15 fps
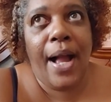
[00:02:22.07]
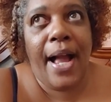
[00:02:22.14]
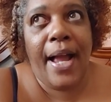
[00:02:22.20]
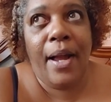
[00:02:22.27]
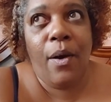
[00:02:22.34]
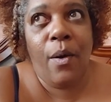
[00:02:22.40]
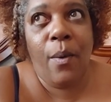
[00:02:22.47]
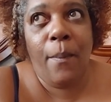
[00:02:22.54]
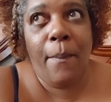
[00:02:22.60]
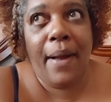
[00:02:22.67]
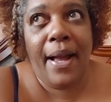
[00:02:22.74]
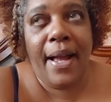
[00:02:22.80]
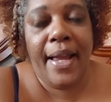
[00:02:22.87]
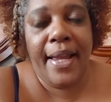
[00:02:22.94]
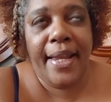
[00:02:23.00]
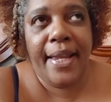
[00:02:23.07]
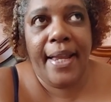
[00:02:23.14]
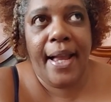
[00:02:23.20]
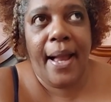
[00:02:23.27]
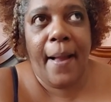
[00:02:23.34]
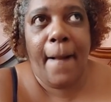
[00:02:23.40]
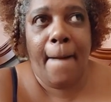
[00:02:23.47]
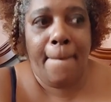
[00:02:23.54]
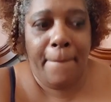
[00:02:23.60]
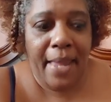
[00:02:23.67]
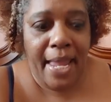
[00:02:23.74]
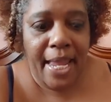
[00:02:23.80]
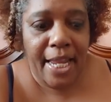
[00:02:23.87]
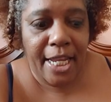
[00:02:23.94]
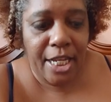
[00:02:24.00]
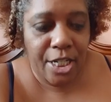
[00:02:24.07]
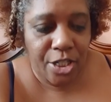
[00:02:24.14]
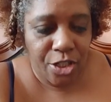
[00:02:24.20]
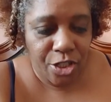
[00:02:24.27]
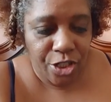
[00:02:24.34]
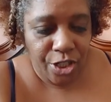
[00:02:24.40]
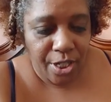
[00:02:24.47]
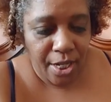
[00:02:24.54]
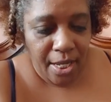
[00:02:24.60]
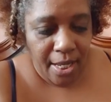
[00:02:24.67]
I hope my um, page